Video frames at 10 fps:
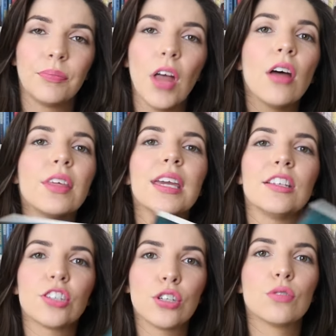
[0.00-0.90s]
all the
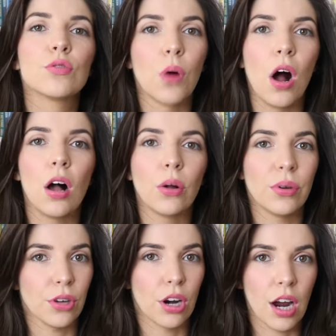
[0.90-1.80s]
issues wrong
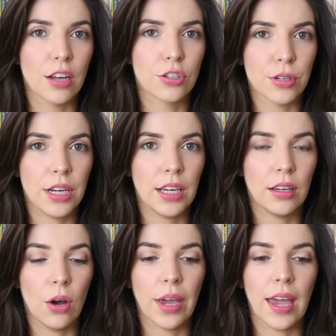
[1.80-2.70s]
with our
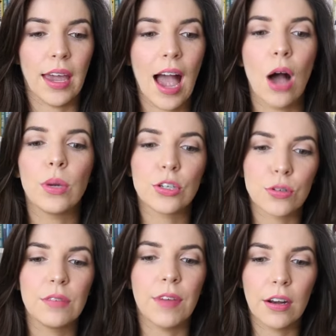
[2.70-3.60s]
country, okay? How we
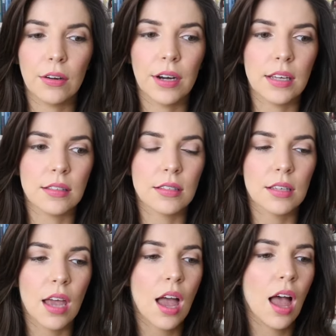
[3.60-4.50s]
treat
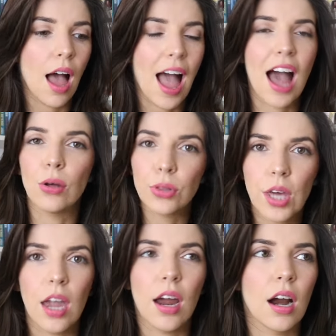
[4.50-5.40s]
veterans,
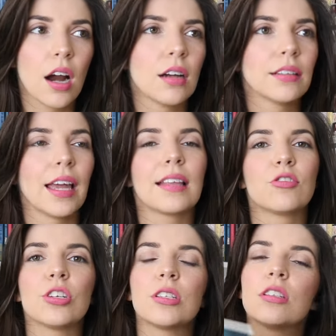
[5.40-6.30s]
healthcare,
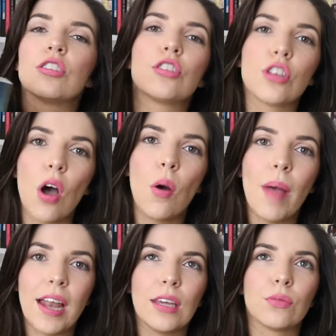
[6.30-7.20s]
like just so
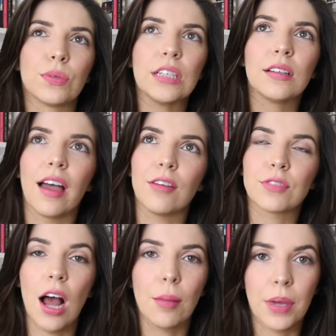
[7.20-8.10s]
many real life
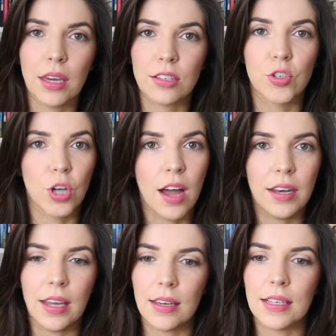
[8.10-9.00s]
topics.
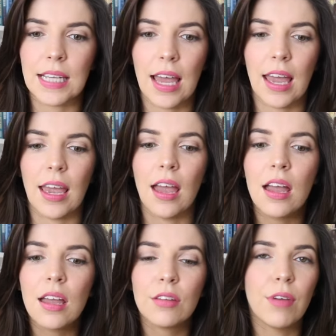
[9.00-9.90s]
John is a
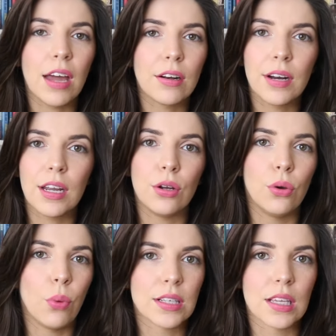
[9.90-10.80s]
veteran
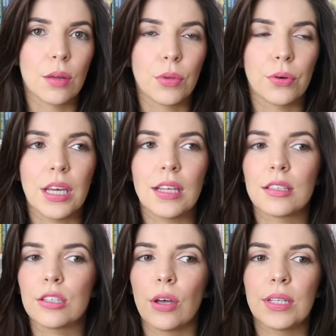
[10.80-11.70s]
who was in the
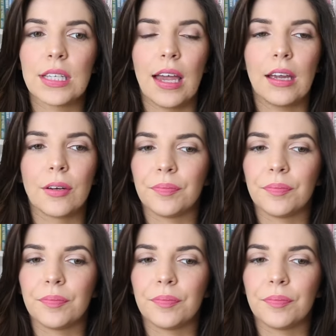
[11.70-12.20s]
Marines, so it's like